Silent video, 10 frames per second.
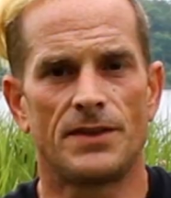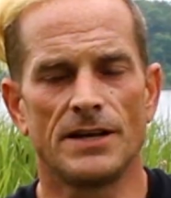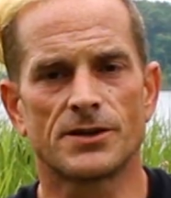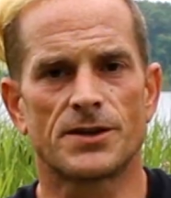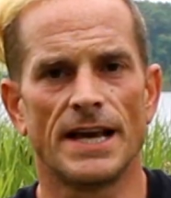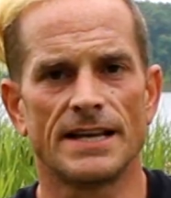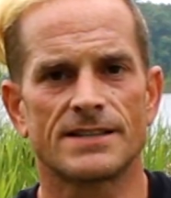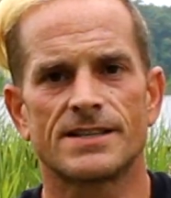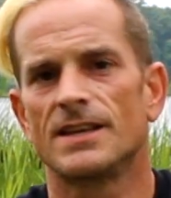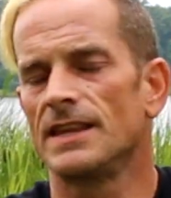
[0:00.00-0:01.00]
These are
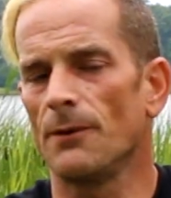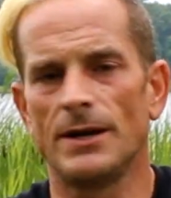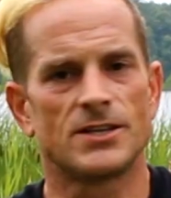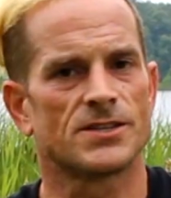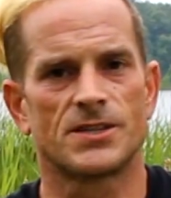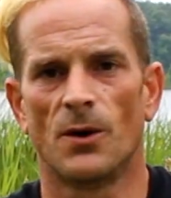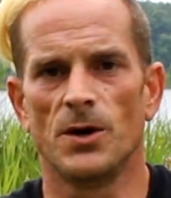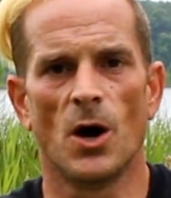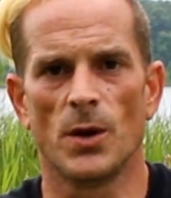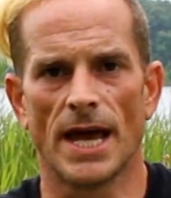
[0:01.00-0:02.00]
things that we just
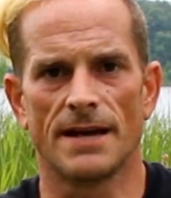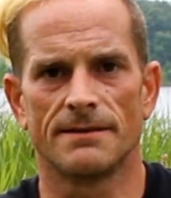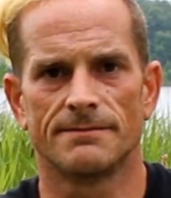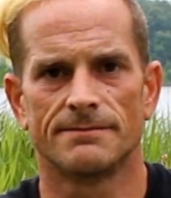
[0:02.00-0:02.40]
don't know yet.